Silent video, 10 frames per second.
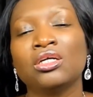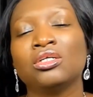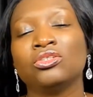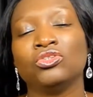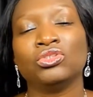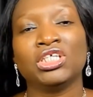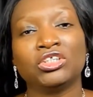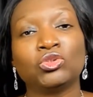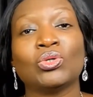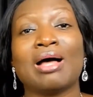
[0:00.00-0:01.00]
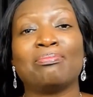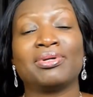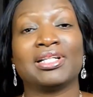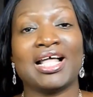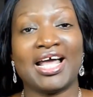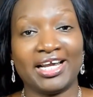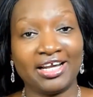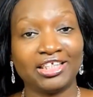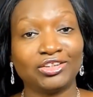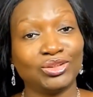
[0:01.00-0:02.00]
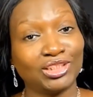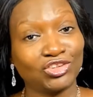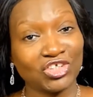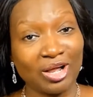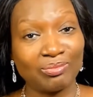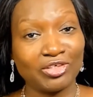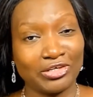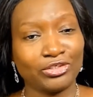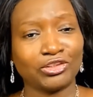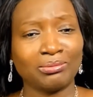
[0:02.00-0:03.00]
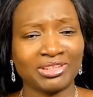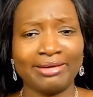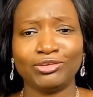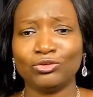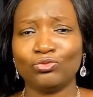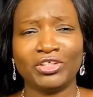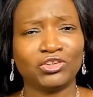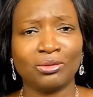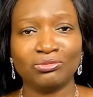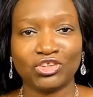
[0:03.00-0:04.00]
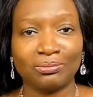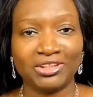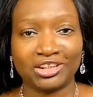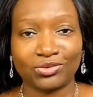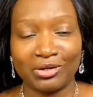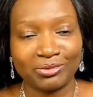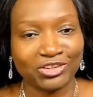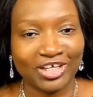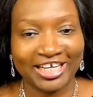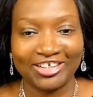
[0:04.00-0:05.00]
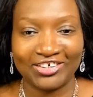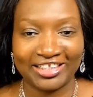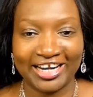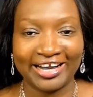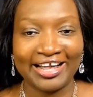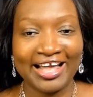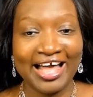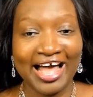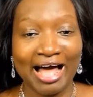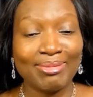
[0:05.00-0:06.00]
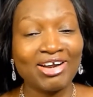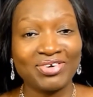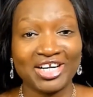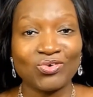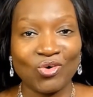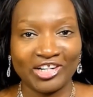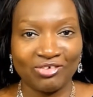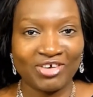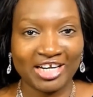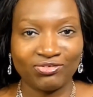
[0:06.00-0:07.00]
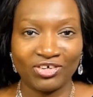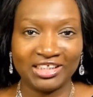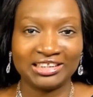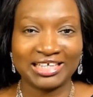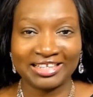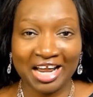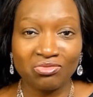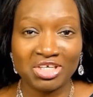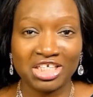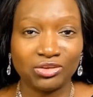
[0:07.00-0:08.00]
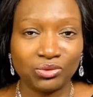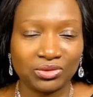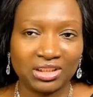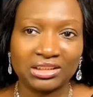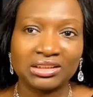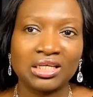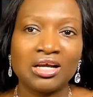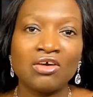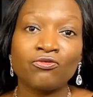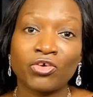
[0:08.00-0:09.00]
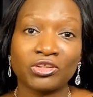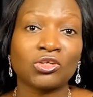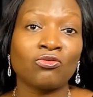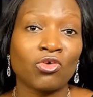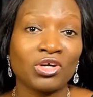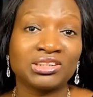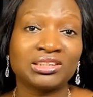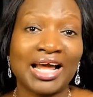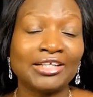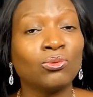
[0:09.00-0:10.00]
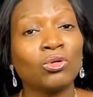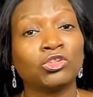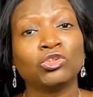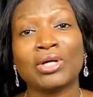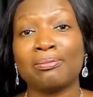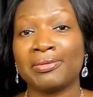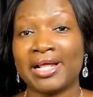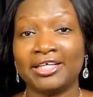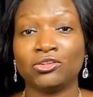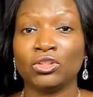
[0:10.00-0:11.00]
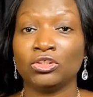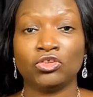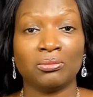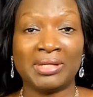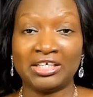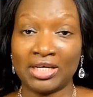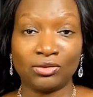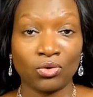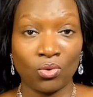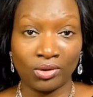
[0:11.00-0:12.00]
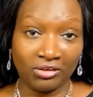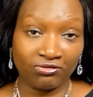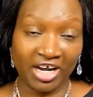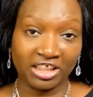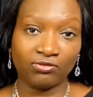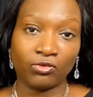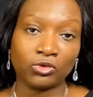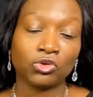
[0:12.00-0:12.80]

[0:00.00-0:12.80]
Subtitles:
You need to apply to the job. Sometimes you read some job description and you're like, am I really qualified for this? Can I really do this? First, of course, I don't want you to apply to a job that you are not qualified for.